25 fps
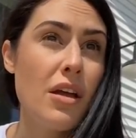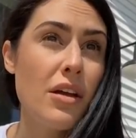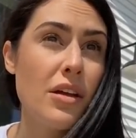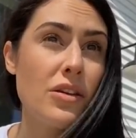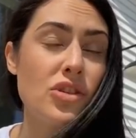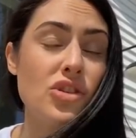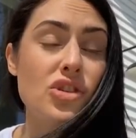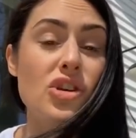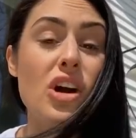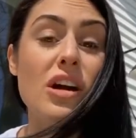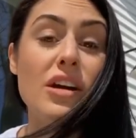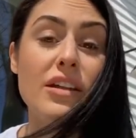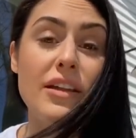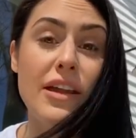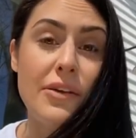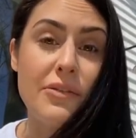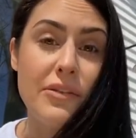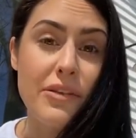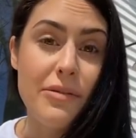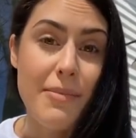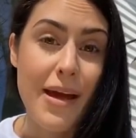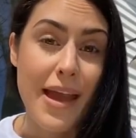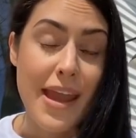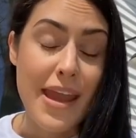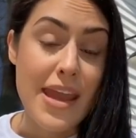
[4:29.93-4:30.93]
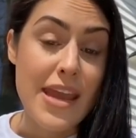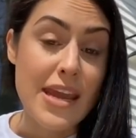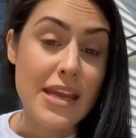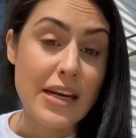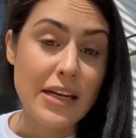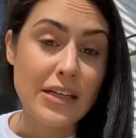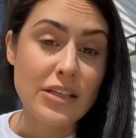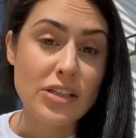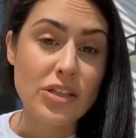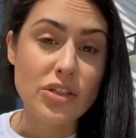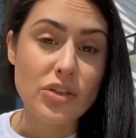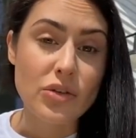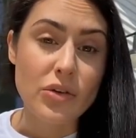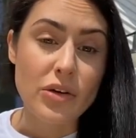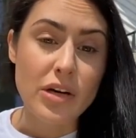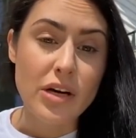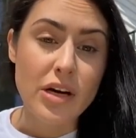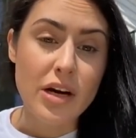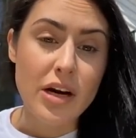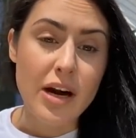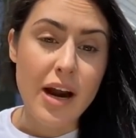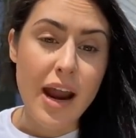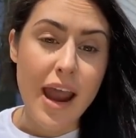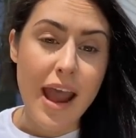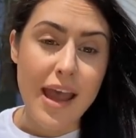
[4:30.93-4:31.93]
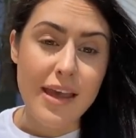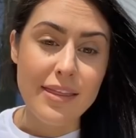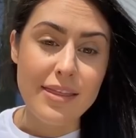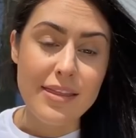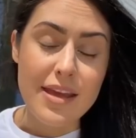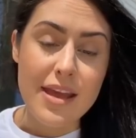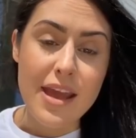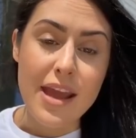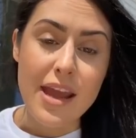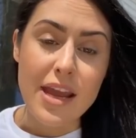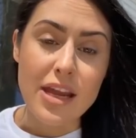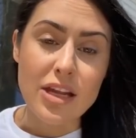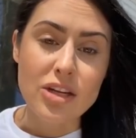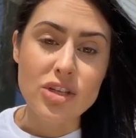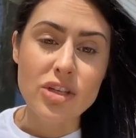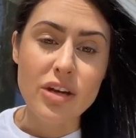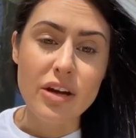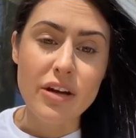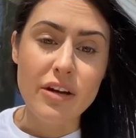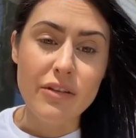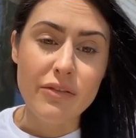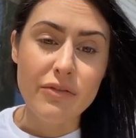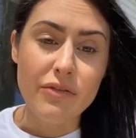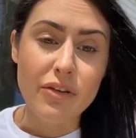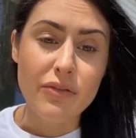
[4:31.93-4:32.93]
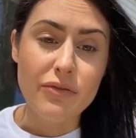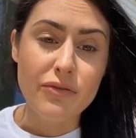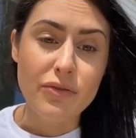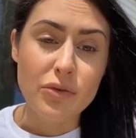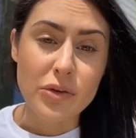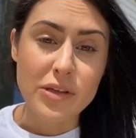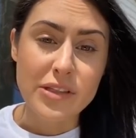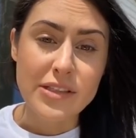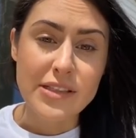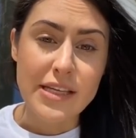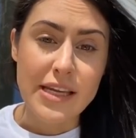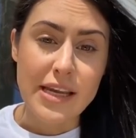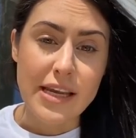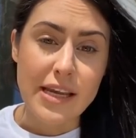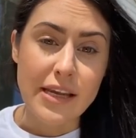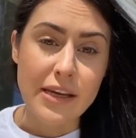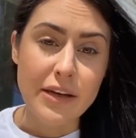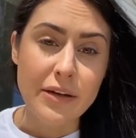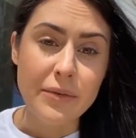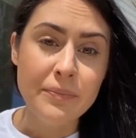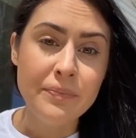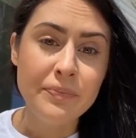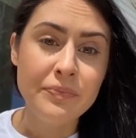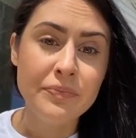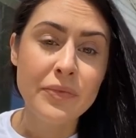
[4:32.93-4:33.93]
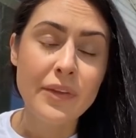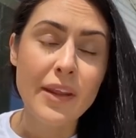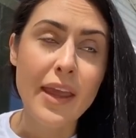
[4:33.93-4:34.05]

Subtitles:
struggling with my eating disorder at the age of 14.